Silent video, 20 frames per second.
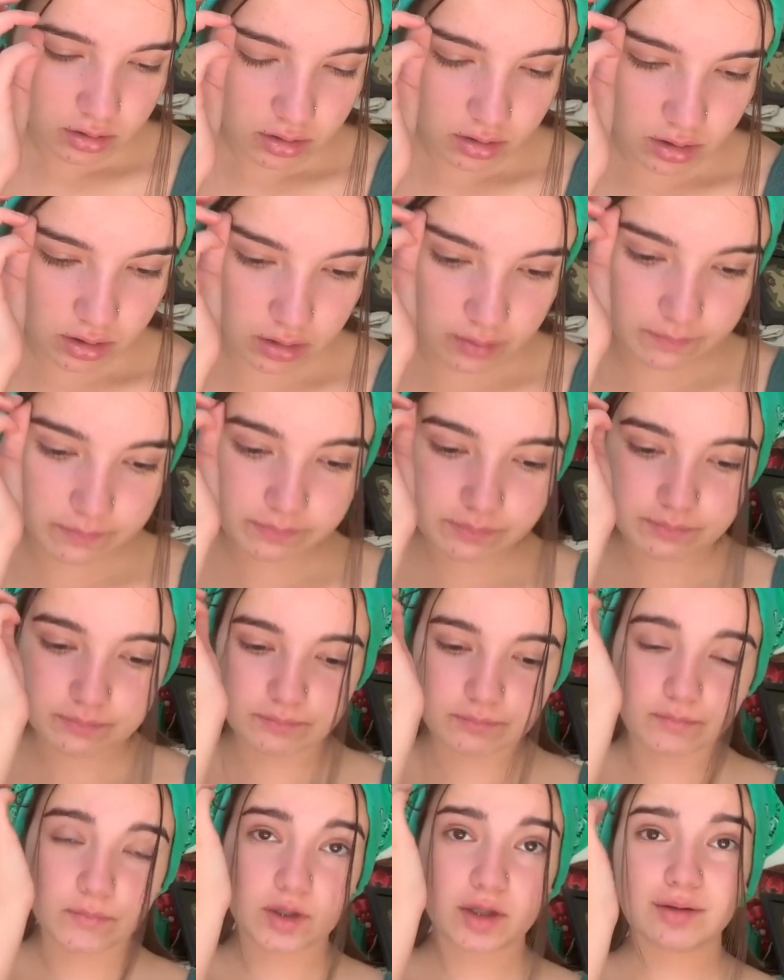Um,
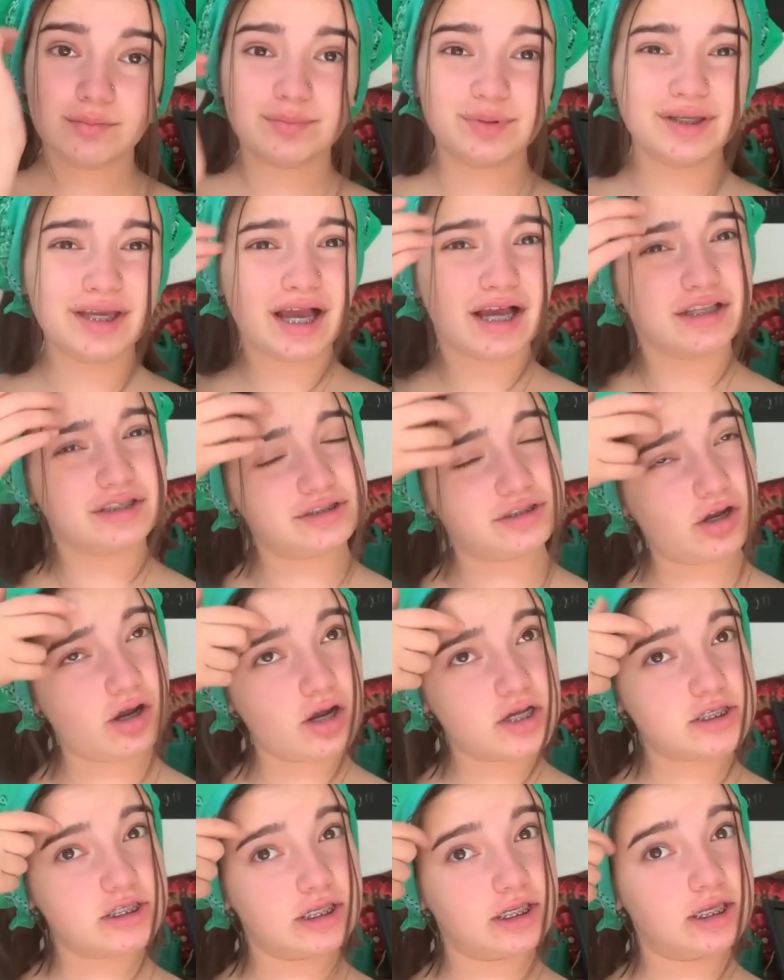but yeah,
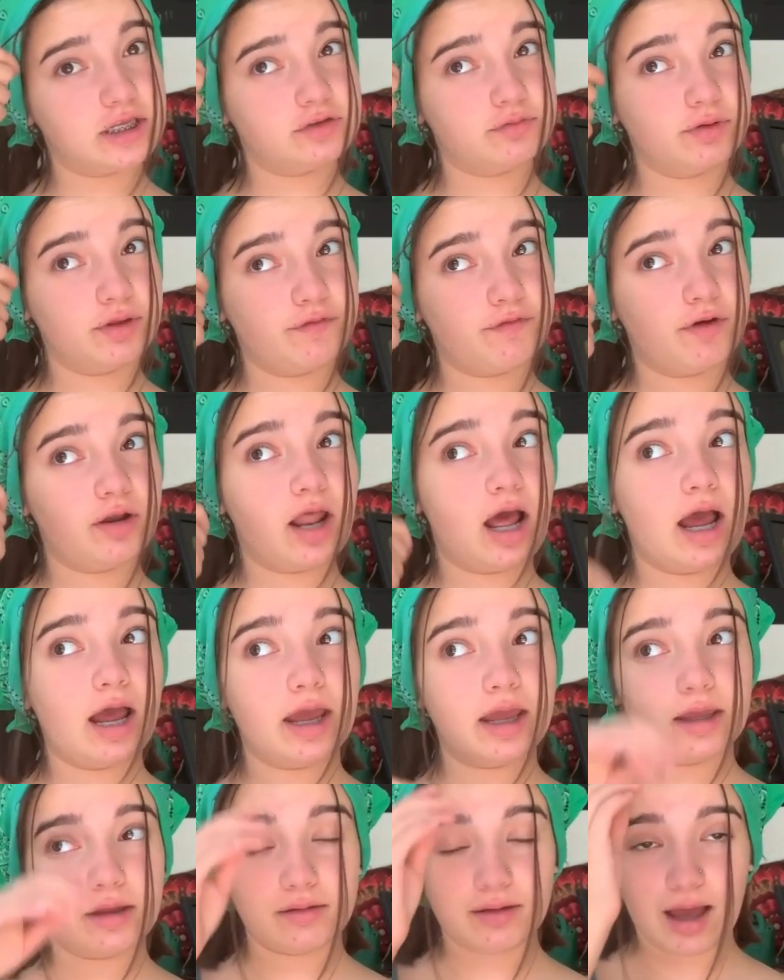dog sitting is really fun.
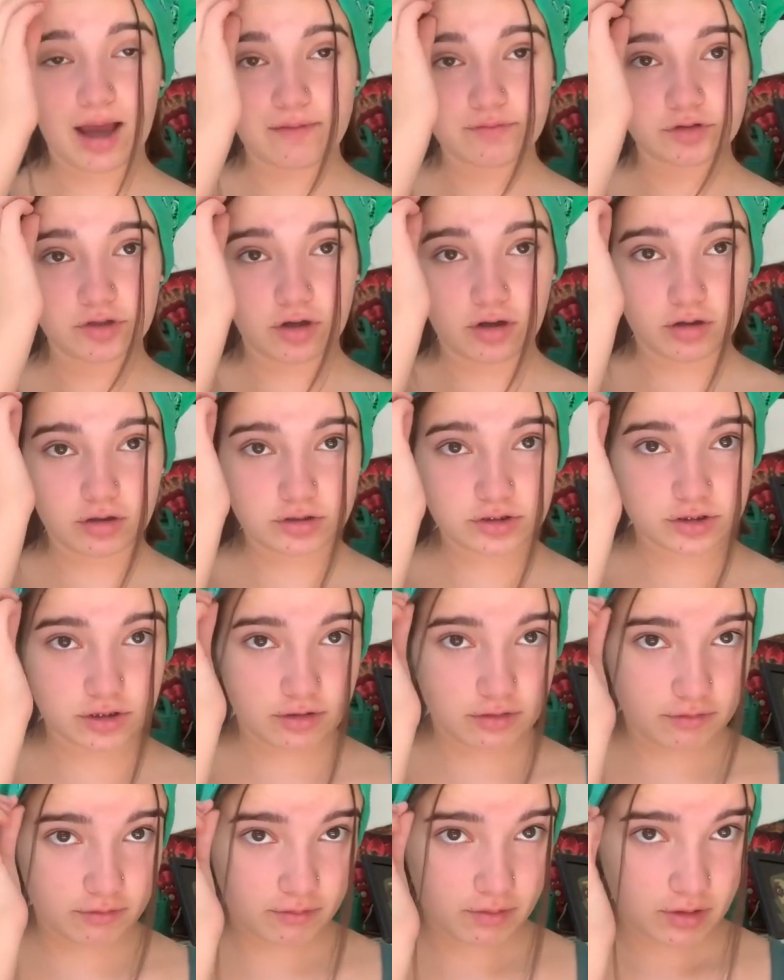I have a dog,
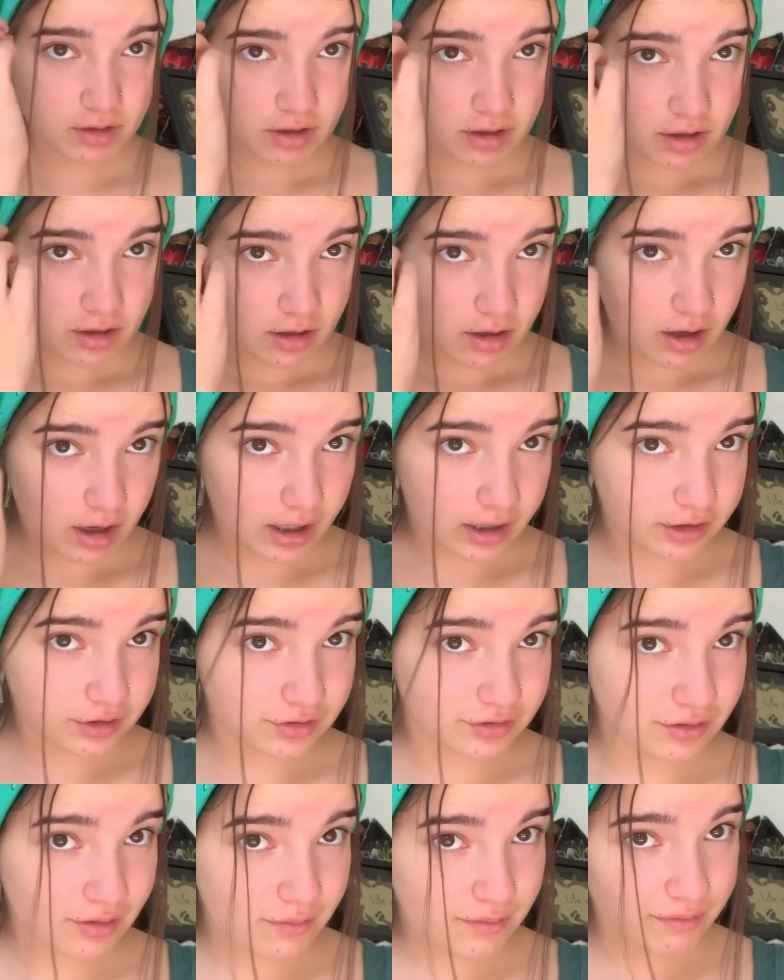so I
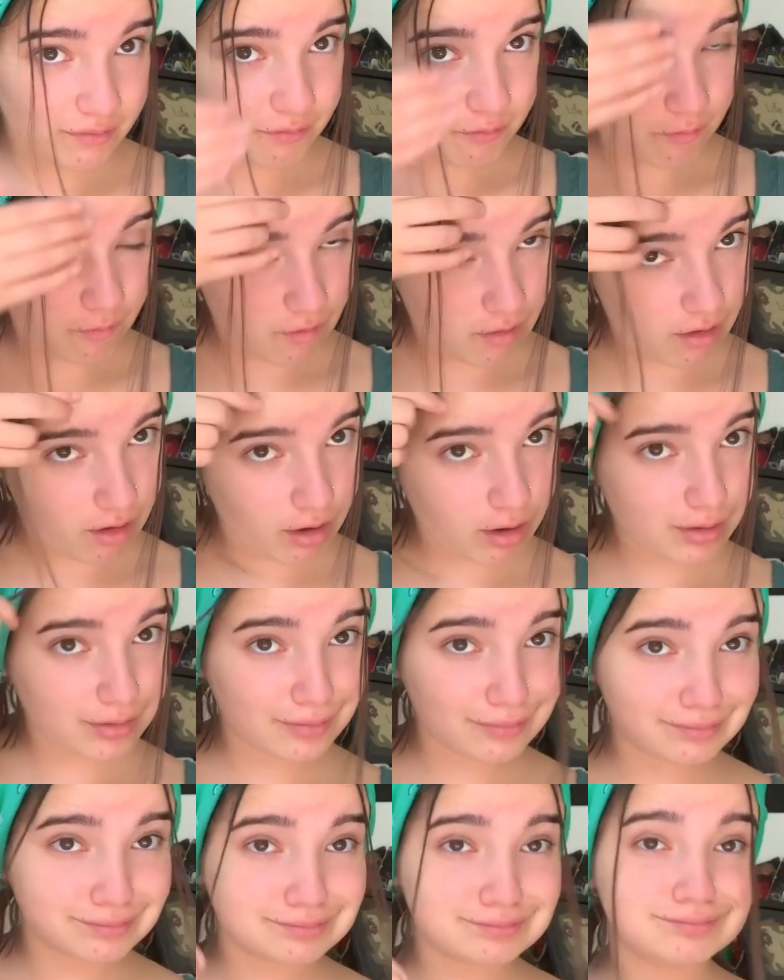could always
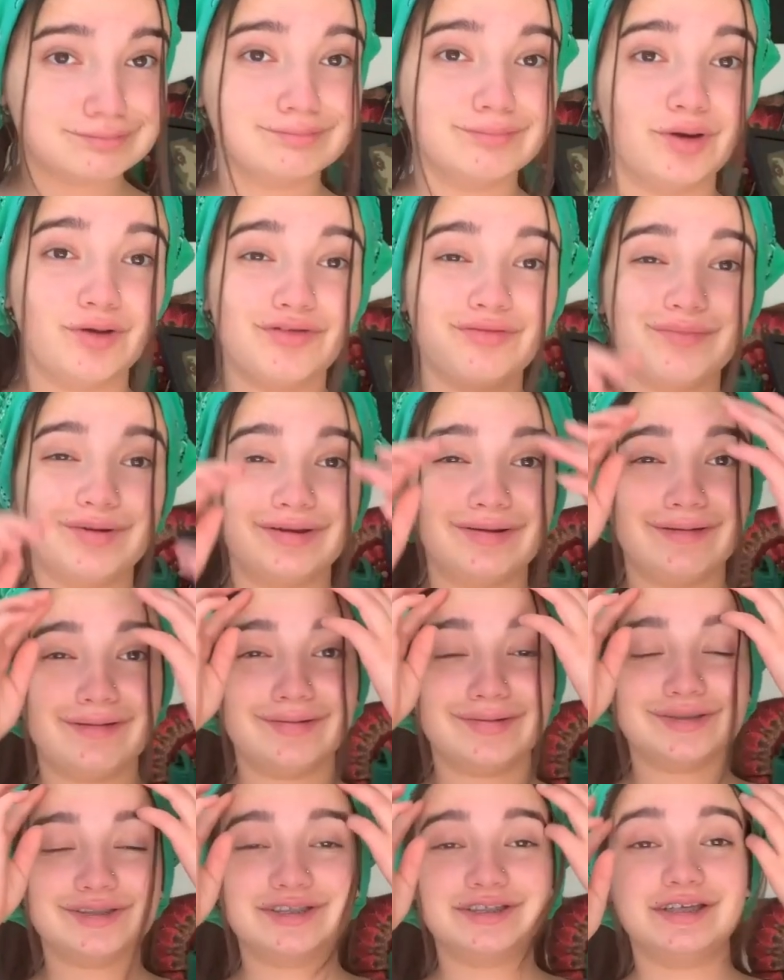walk both my
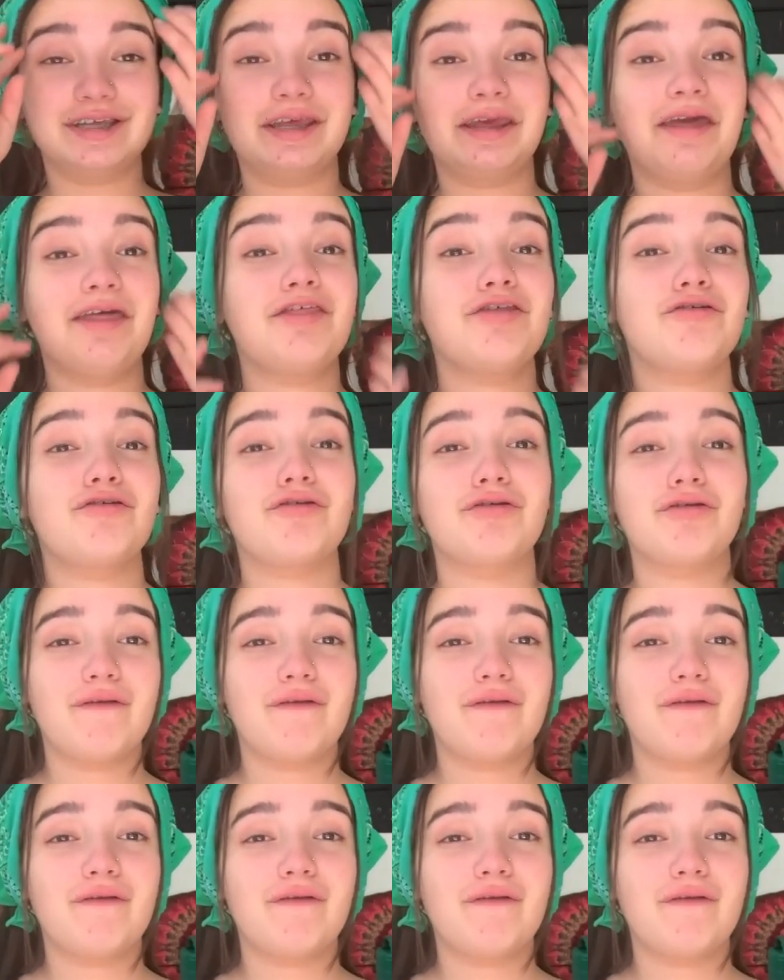dogs together.